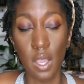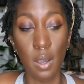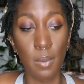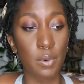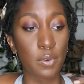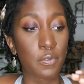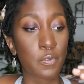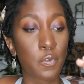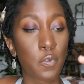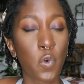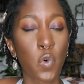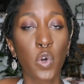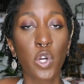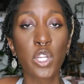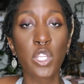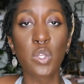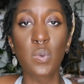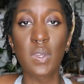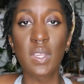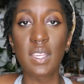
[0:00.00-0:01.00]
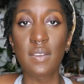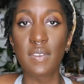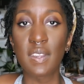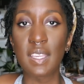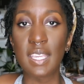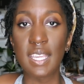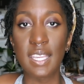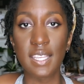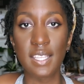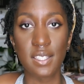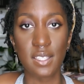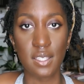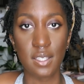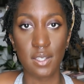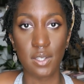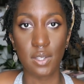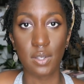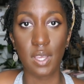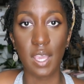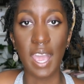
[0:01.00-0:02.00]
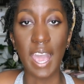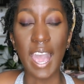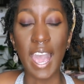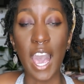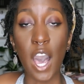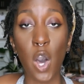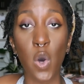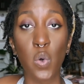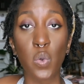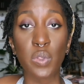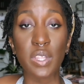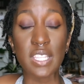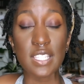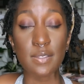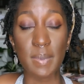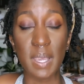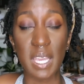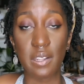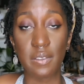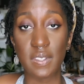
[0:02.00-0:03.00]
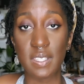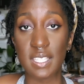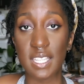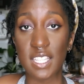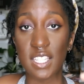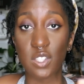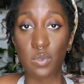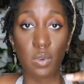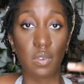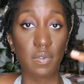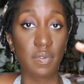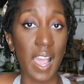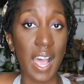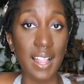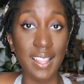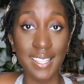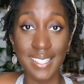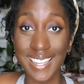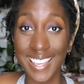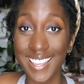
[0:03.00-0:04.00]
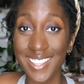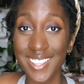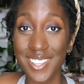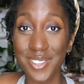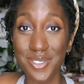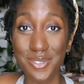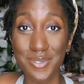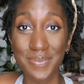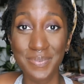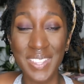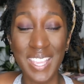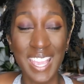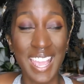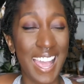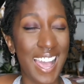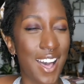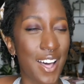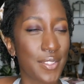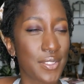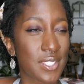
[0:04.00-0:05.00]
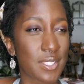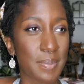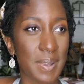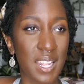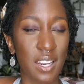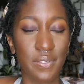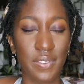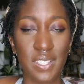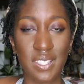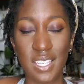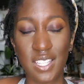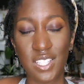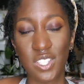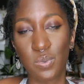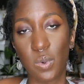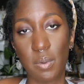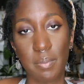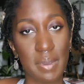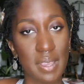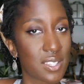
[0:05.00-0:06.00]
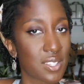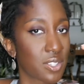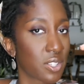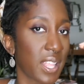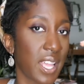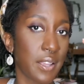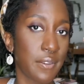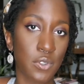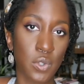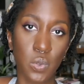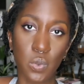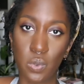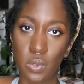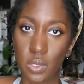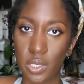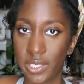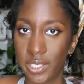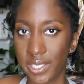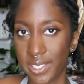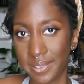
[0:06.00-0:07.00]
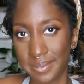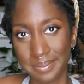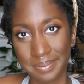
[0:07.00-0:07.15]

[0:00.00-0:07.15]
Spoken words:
Before you even get into how this manifestation will validate you, how this manifestation will make your life cooler.